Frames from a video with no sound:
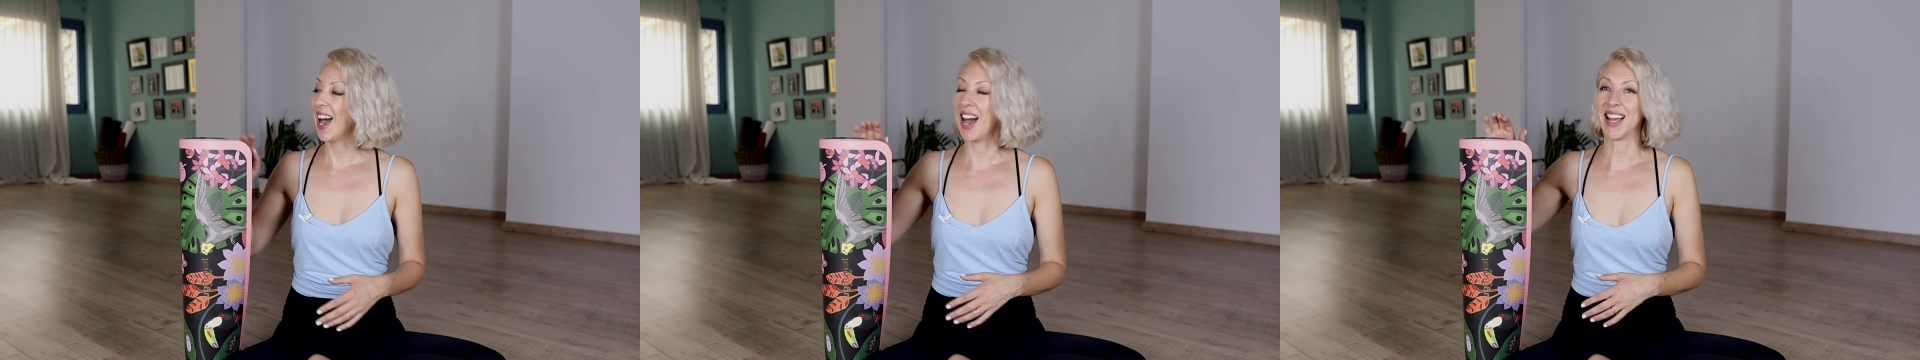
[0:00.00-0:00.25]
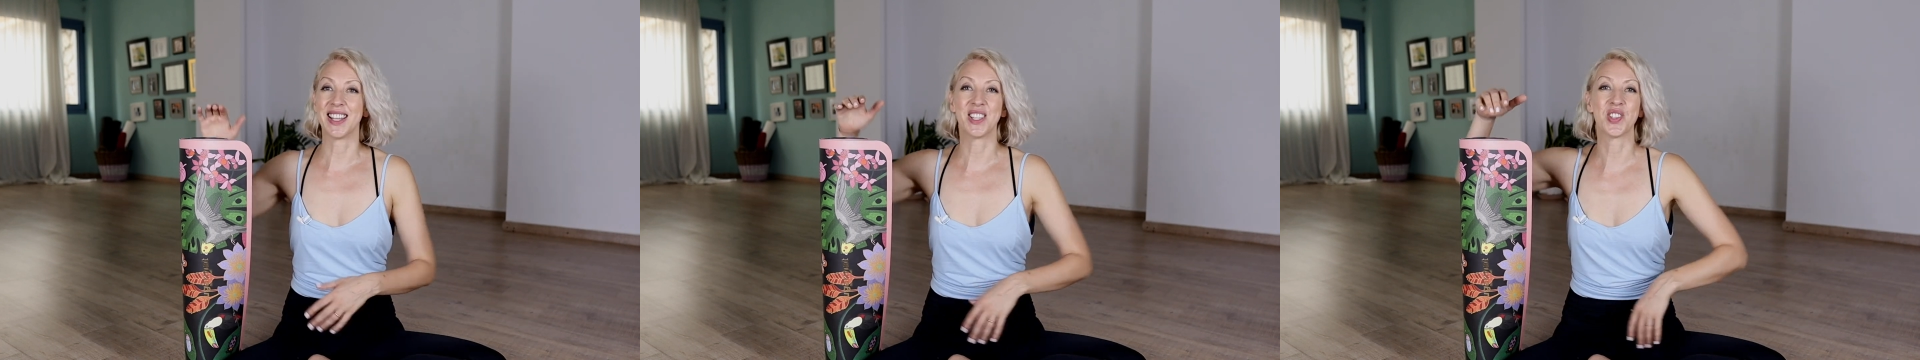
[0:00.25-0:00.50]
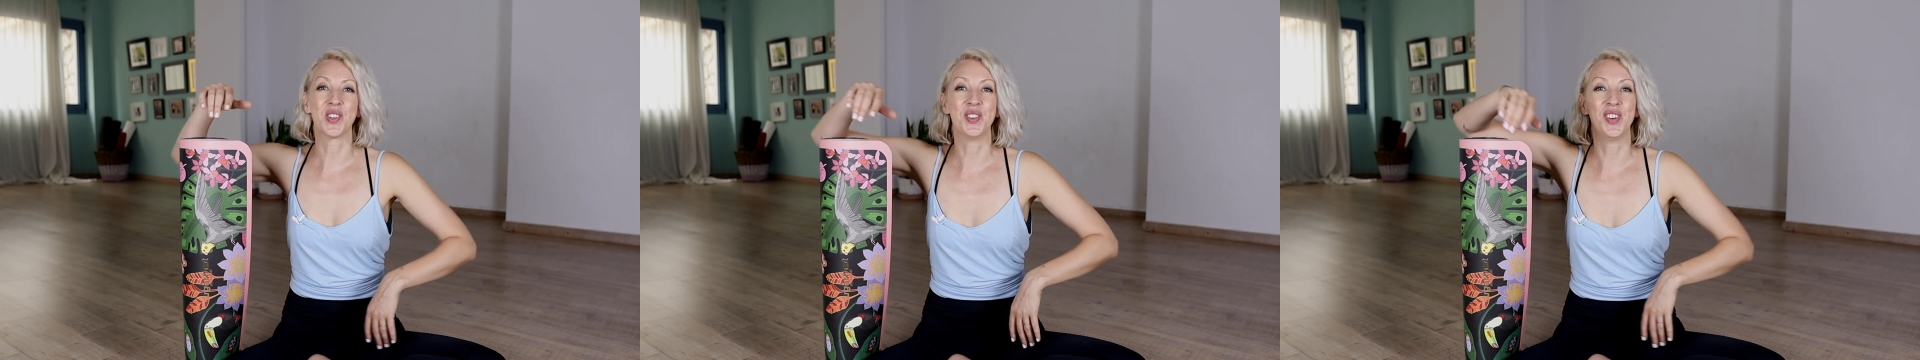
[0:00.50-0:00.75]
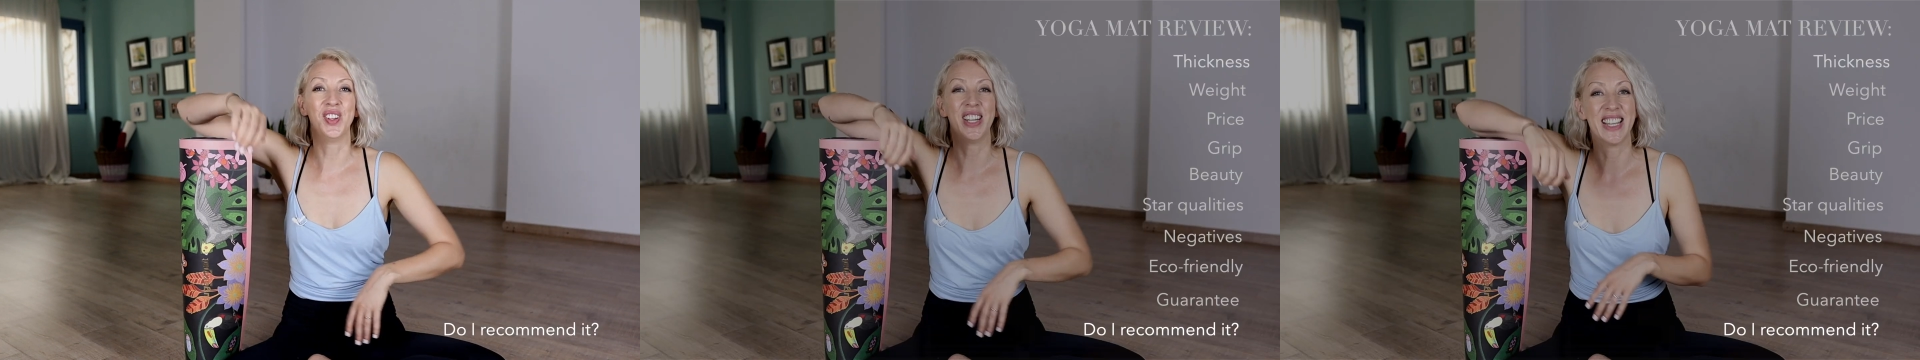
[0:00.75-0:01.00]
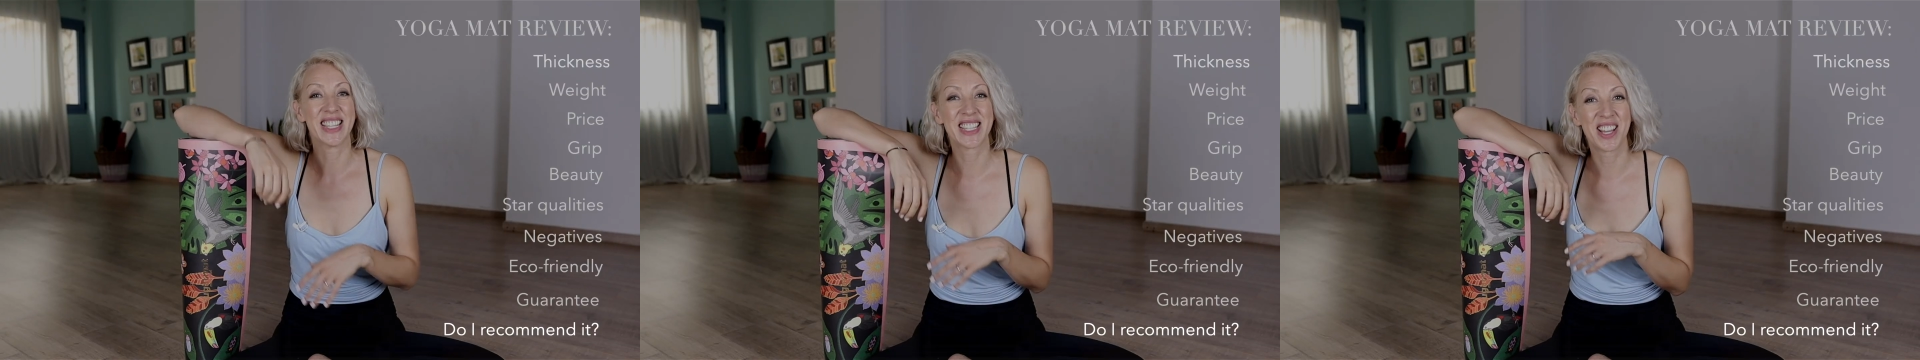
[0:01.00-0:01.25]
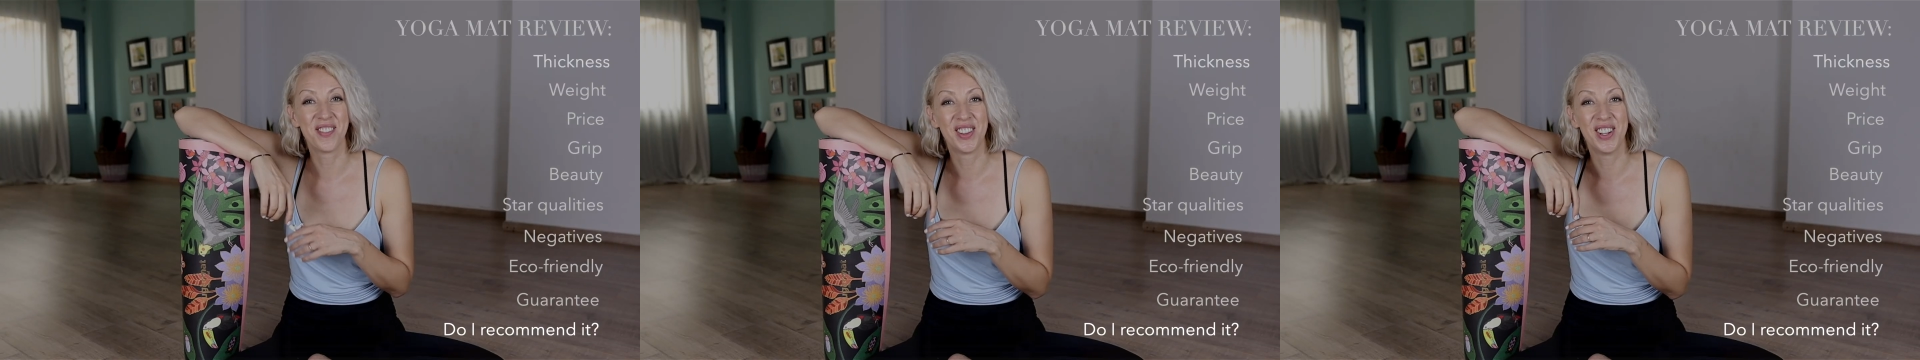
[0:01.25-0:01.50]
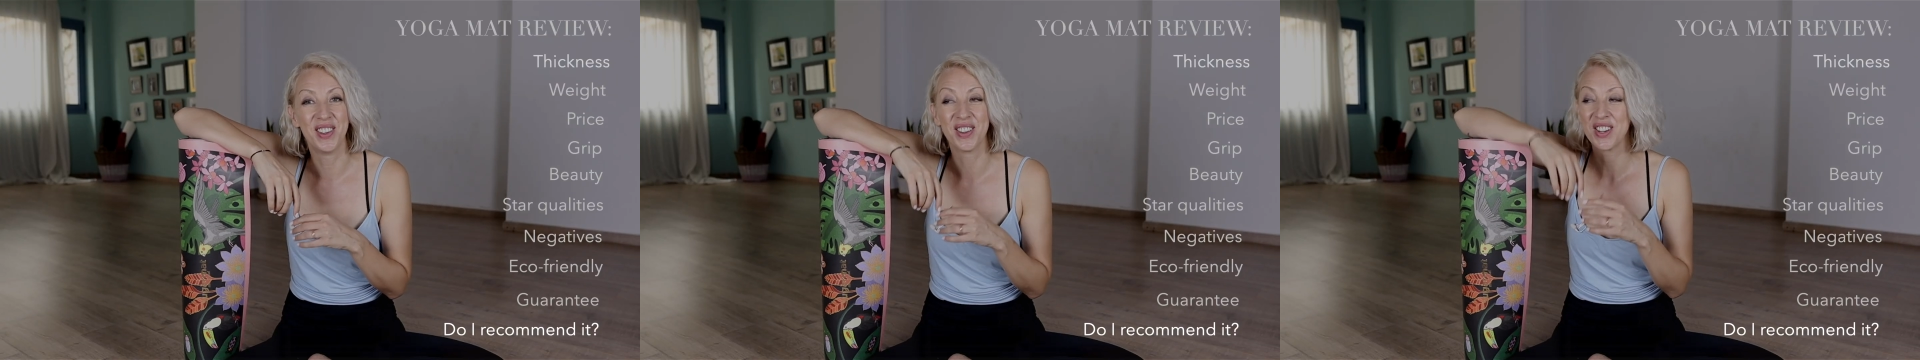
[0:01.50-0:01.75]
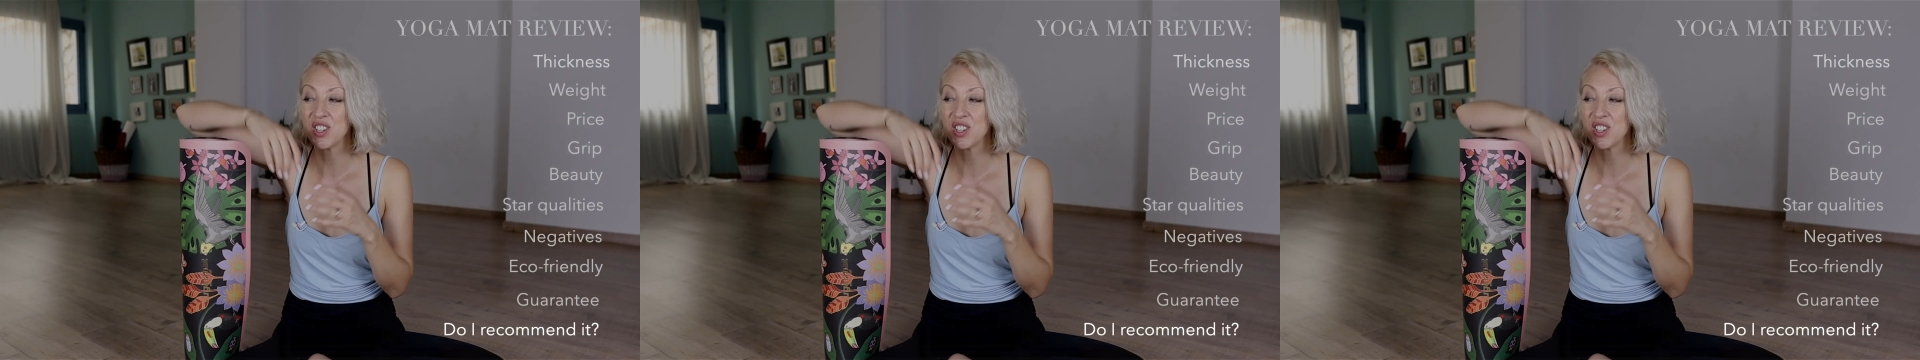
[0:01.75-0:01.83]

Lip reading: And so let's have a look.